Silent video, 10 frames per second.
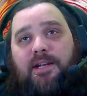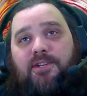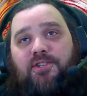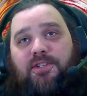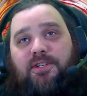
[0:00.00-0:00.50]

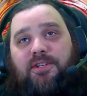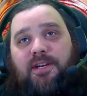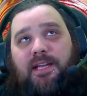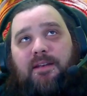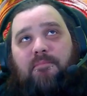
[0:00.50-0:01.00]
sugar
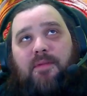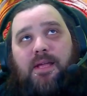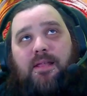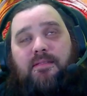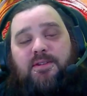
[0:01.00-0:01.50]
and
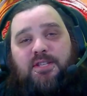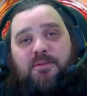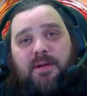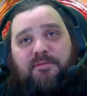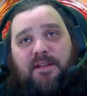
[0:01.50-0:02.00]
mint, and those are
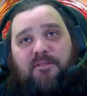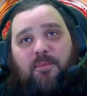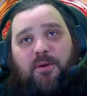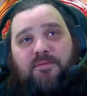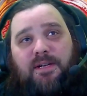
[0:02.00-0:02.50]
my flavor
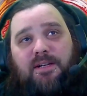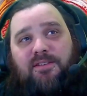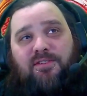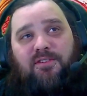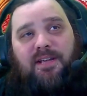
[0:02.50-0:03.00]

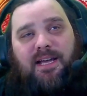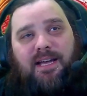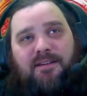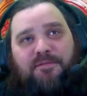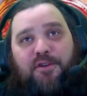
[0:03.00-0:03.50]
profiles. You got
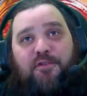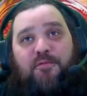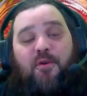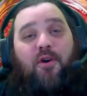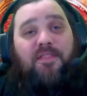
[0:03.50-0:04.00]
a few
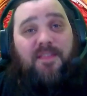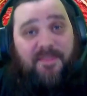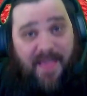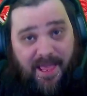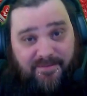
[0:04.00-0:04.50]
more than that.